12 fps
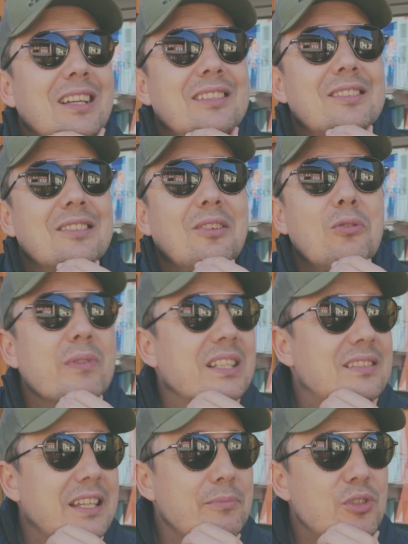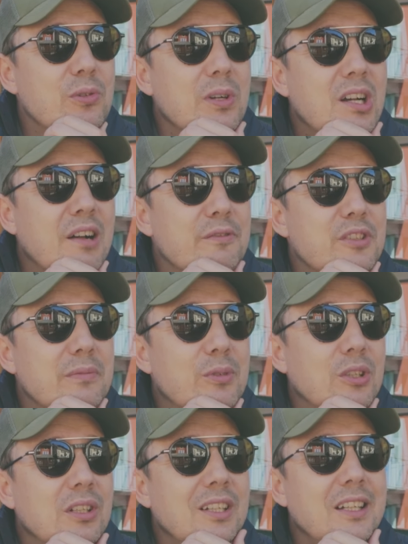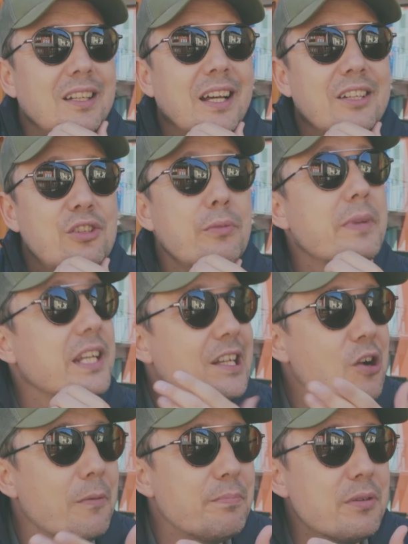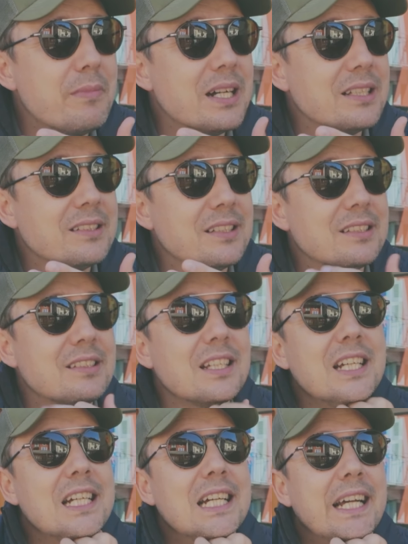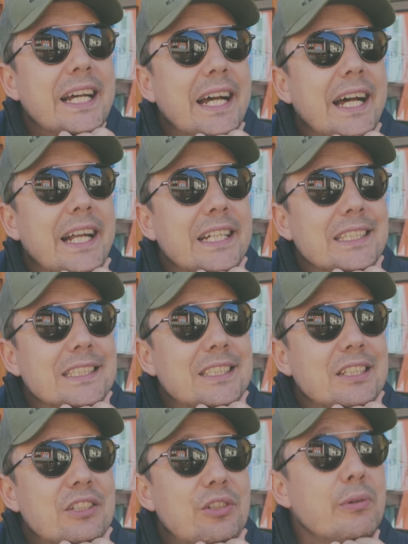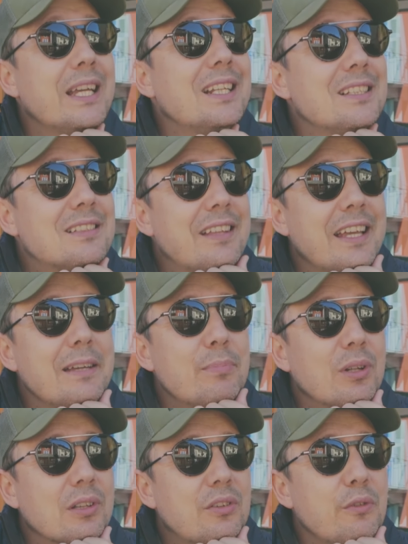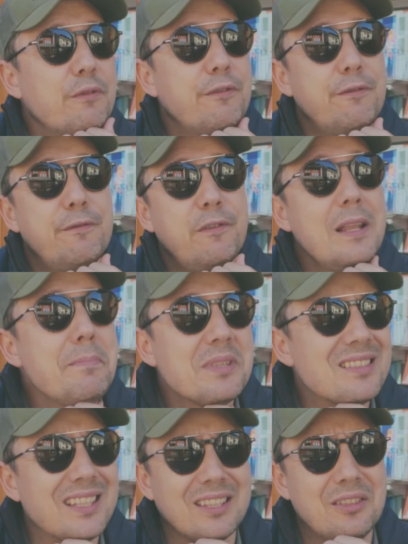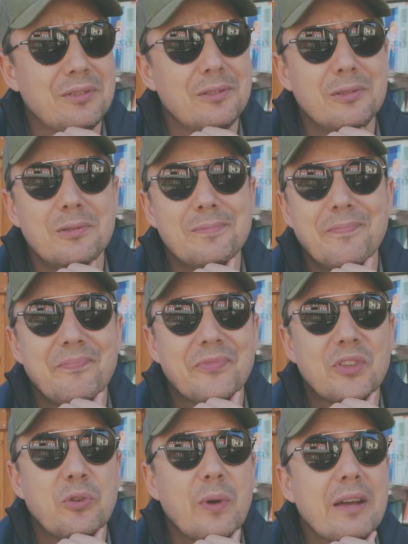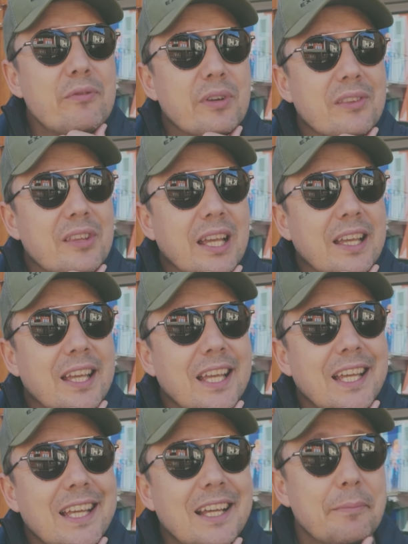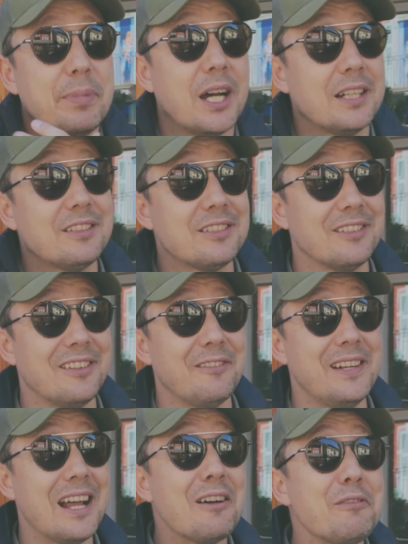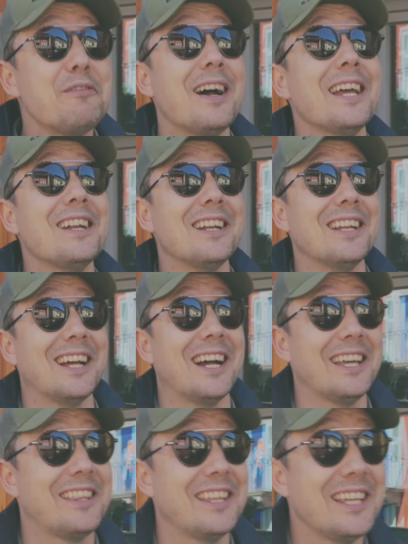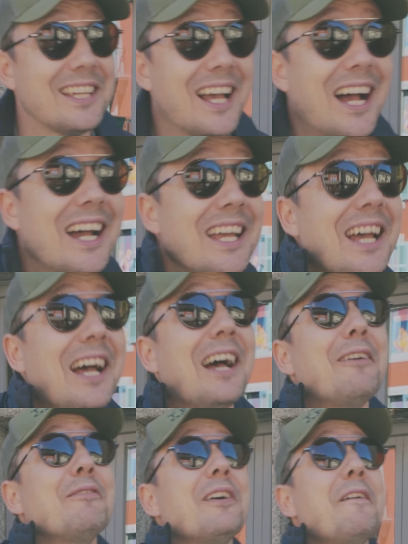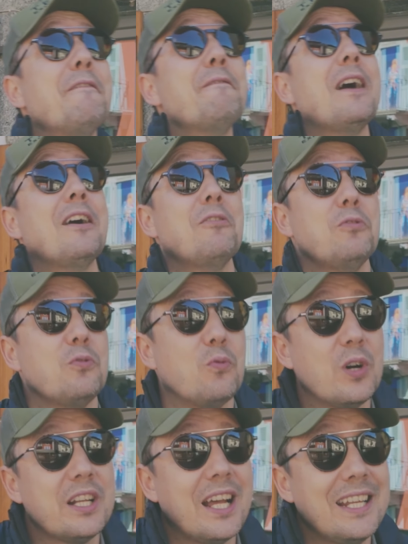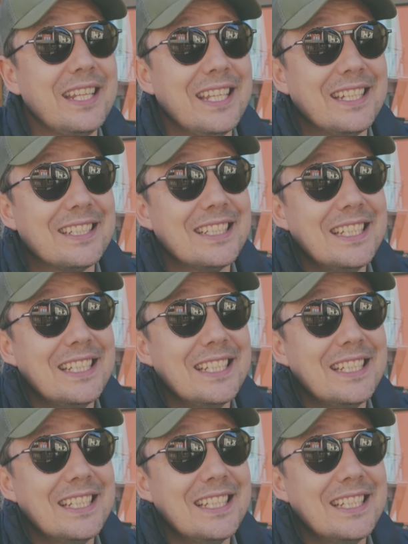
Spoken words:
it's always seemed too uncomfortable, too many compromises, and too unstable, too flimsy, too everything. But now finally, I think I have found what I need.